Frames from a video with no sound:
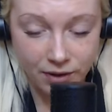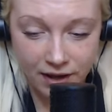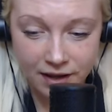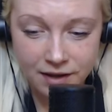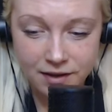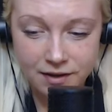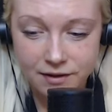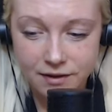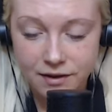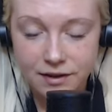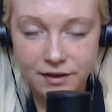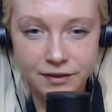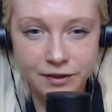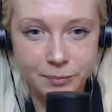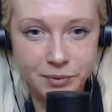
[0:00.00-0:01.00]
Okay?
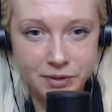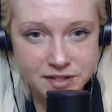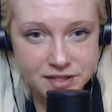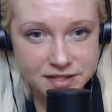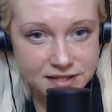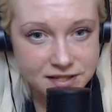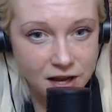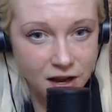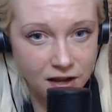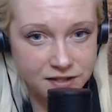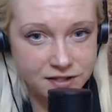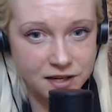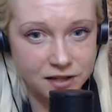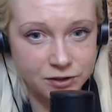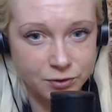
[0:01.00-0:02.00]
The person is
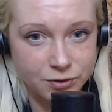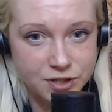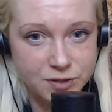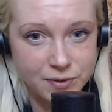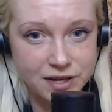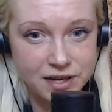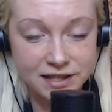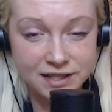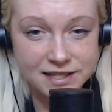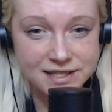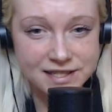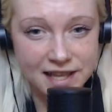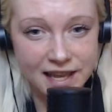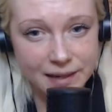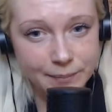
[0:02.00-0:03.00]
hostile towards me. He
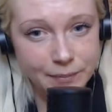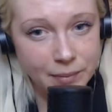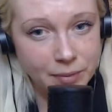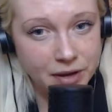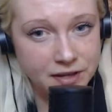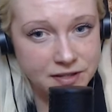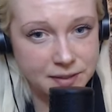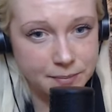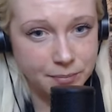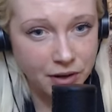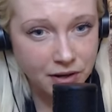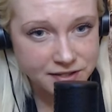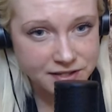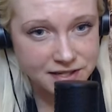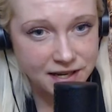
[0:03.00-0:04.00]
doesn't like me because I'm
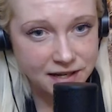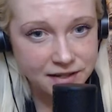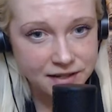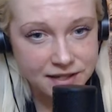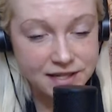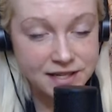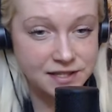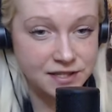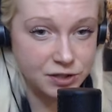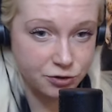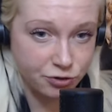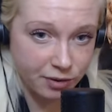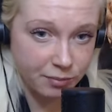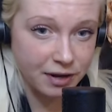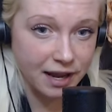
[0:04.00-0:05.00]
Bosnian. He's
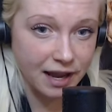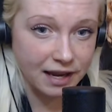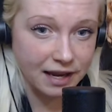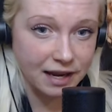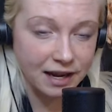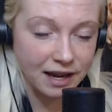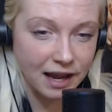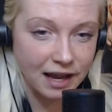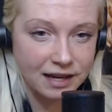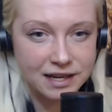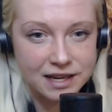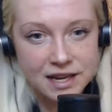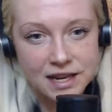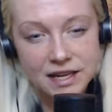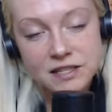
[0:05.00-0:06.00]
discriminating and
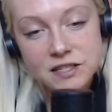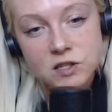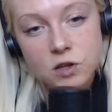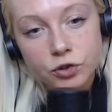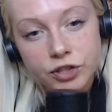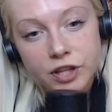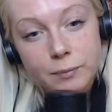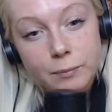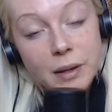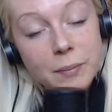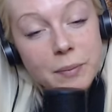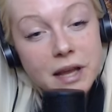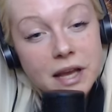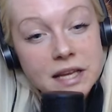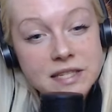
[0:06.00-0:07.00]
he insulted
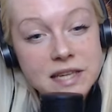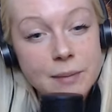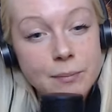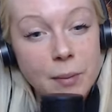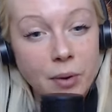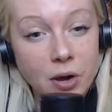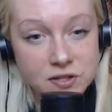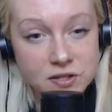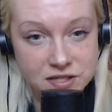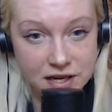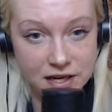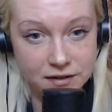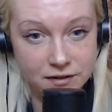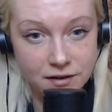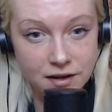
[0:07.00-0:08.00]
me because I'm a
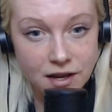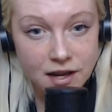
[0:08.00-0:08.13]
Bosnian.